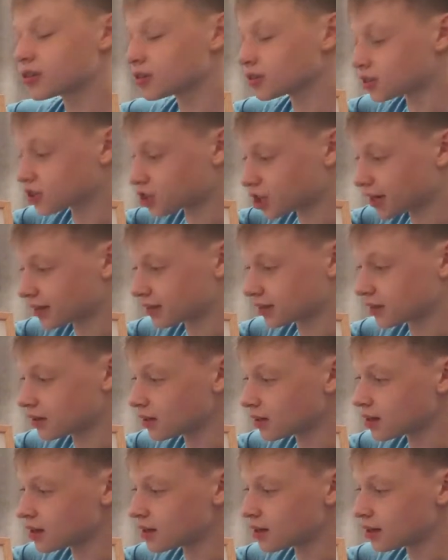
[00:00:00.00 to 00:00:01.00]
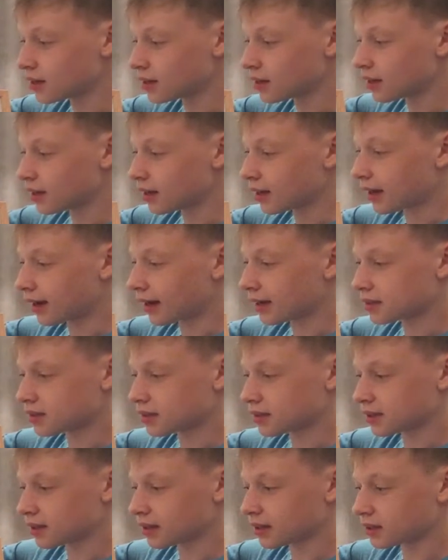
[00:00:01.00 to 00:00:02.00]
chassis. As
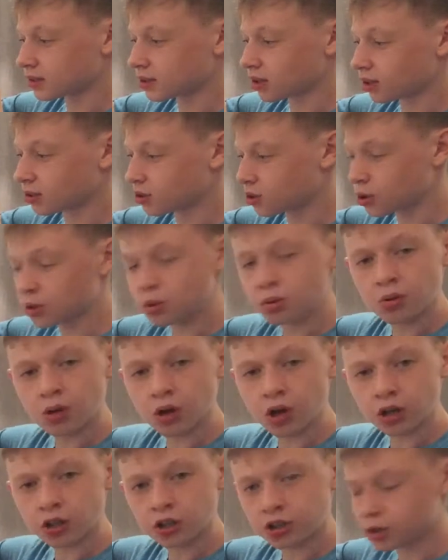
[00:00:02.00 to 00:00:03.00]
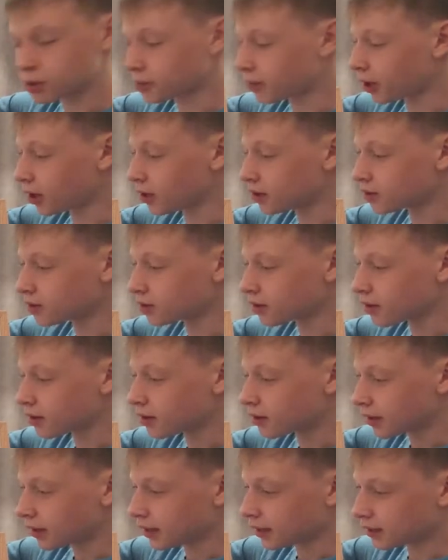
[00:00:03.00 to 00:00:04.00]
you see, it's got 2 longitude bars,
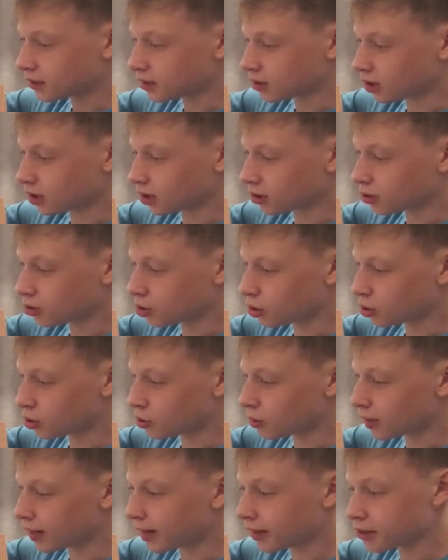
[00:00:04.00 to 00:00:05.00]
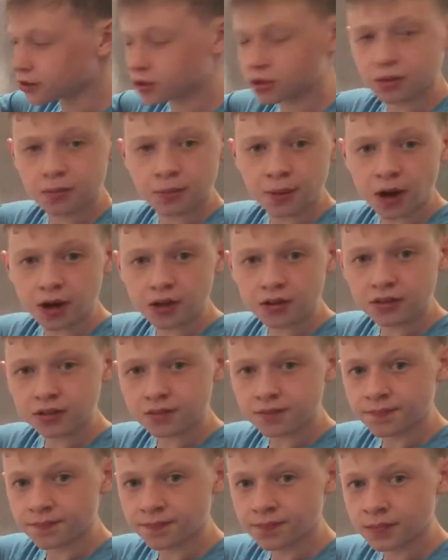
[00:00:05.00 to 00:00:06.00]
it's got 2 latitude bars,
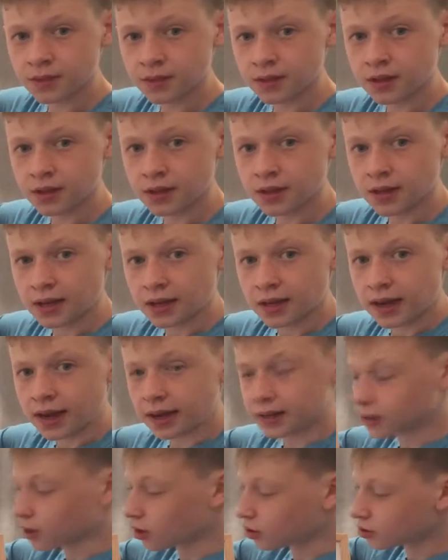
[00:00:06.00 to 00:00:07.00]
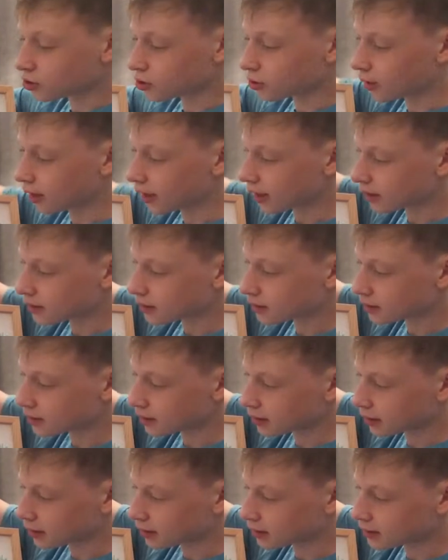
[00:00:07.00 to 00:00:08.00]
and it also has
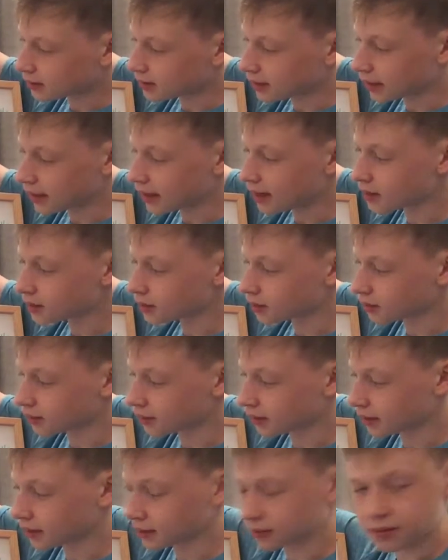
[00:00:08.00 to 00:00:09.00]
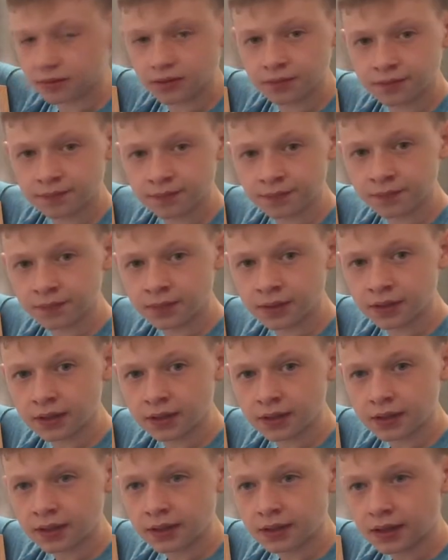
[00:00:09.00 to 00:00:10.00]
these diagonal things.
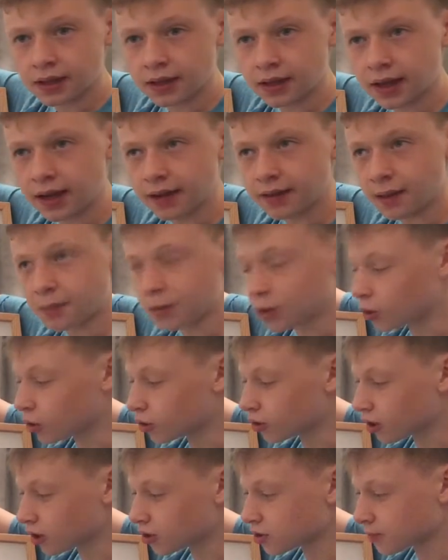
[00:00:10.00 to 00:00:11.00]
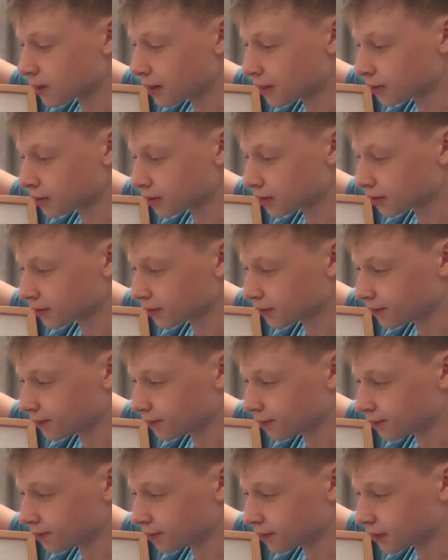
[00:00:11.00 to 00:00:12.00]
Them are called cross members.
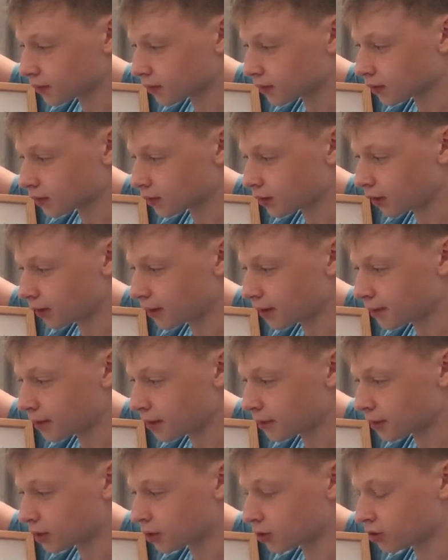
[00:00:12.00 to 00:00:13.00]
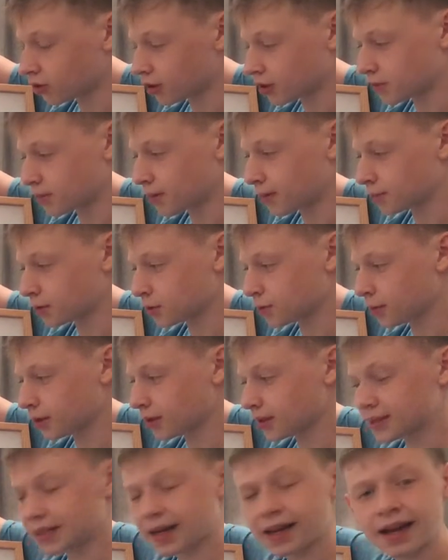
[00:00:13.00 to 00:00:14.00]
Or they might be called cross members,
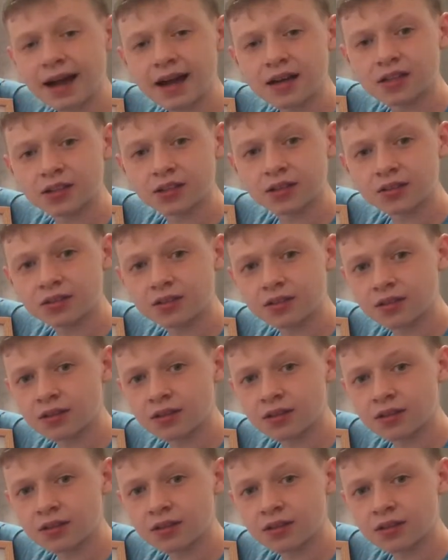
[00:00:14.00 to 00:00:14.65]
but the diagonal